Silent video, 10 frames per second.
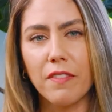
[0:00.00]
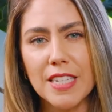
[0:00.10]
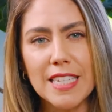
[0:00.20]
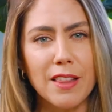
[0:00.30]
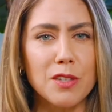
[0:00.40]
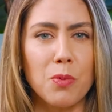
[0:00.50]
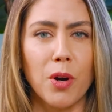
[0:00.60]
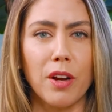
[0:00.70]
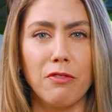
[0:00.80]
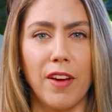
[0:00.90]
obviously this
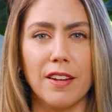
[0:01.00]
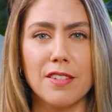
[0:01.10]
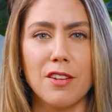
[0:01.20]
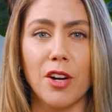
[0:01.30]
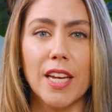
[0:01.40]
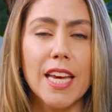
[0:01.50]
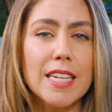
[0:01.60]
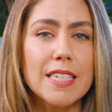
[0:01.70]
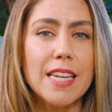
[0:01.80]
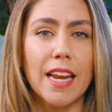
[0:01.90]
work affects our
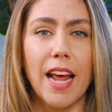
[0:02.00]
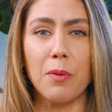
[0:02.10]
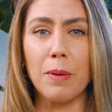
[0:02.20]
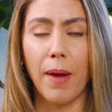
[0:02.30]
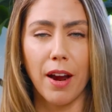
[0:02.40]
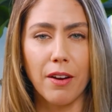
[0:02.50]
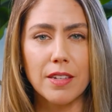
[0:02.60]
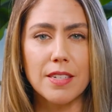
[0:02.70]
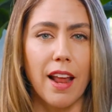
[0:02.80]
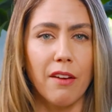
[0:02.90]
kids and how we
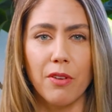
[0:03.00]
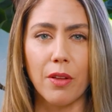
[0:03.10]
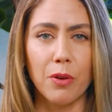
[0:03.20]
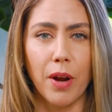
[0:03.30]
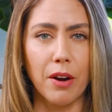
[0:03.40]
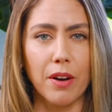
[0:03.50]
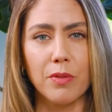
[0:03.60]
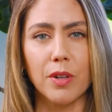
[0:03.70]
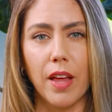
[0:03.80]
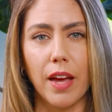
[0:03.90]
parent and every other area of our